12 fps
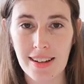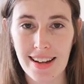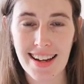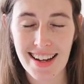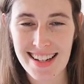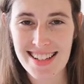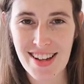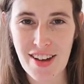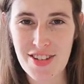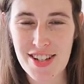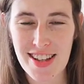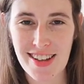Okay guys, so
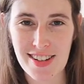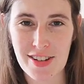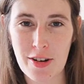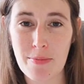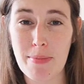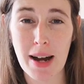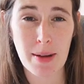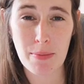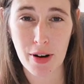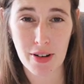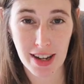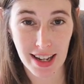I've just loaded up my
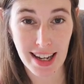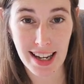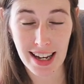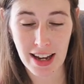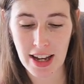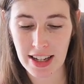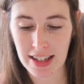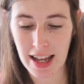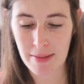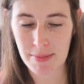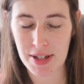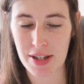broker here in
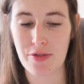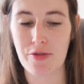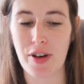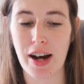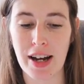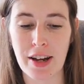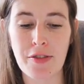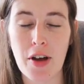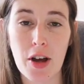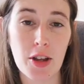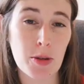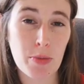MT5,
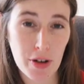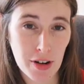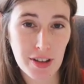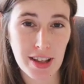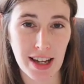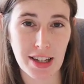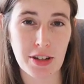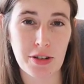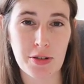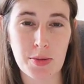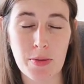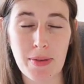the broker that I
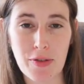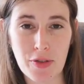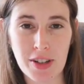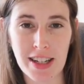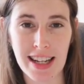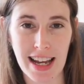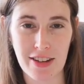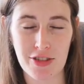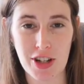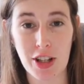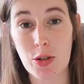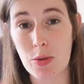use with my funded
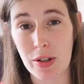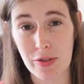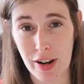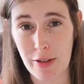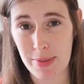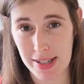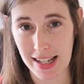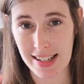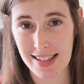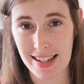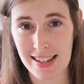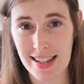account challenge with the
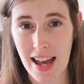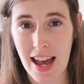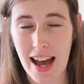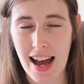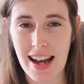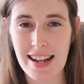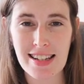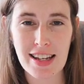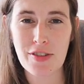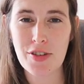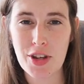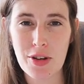5%ers. And
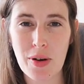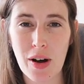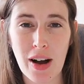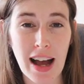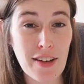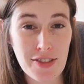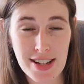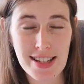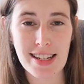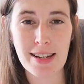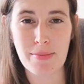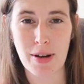if you haven't
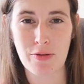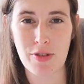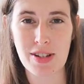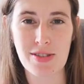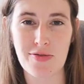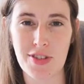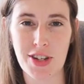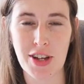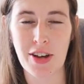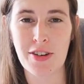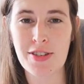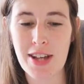seen my recent
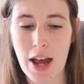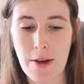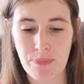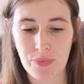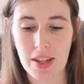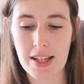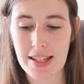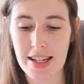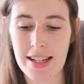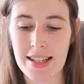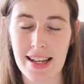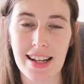videos, this
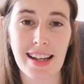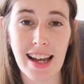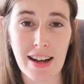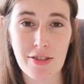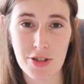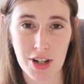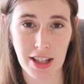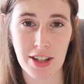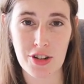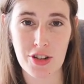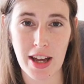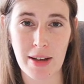is an account
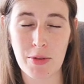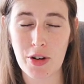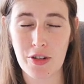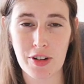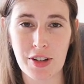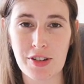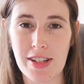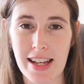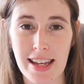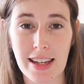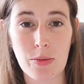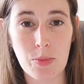challenge that I'm currently
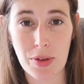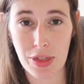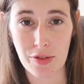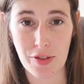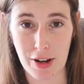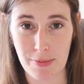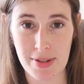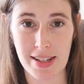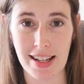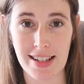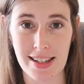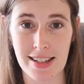undertaking with the
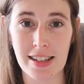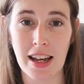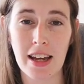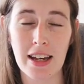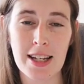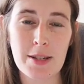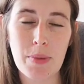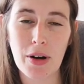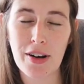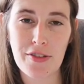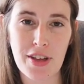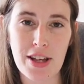5%ers. It's
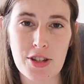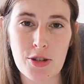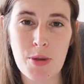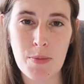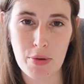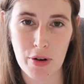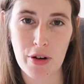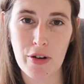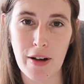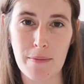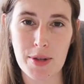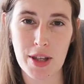part of their summer
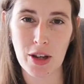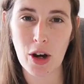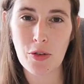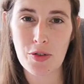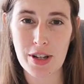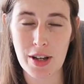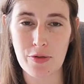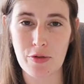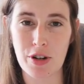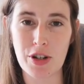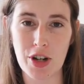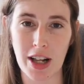program, so they offered a
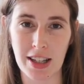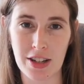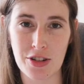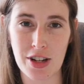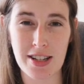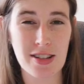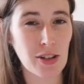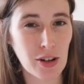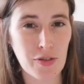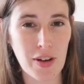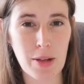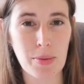free challenge. It's
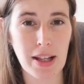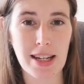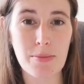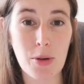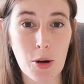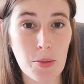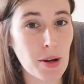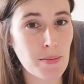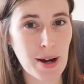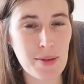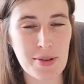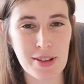not available anymore, but it
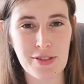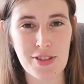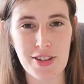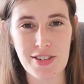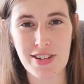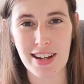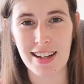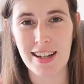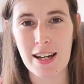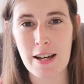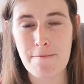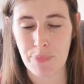might be in the future.
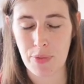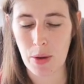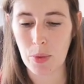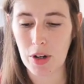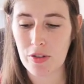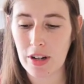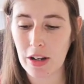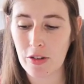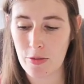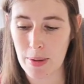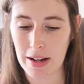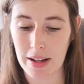And what I really
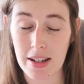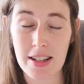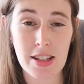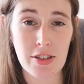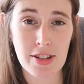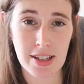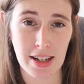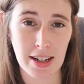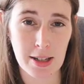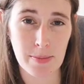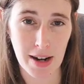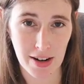love about it is there isn't an
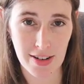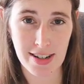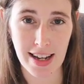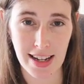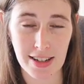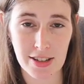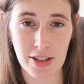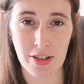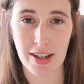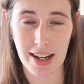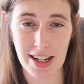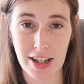expiry date, so
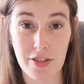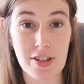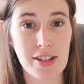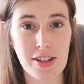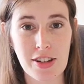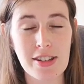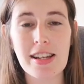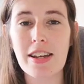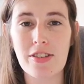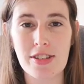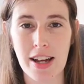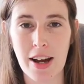the idea is that you can
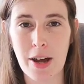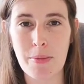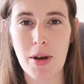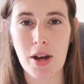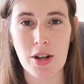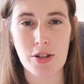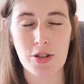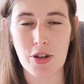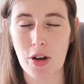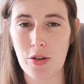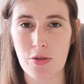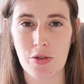take your time to
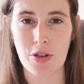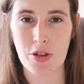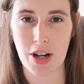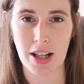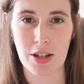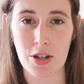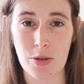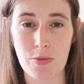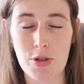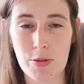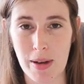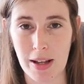go through the challenge
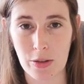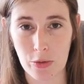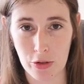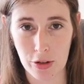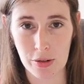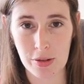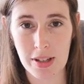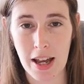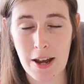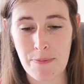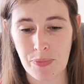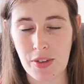and respect the rules.
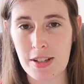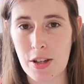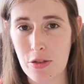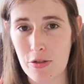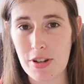It's a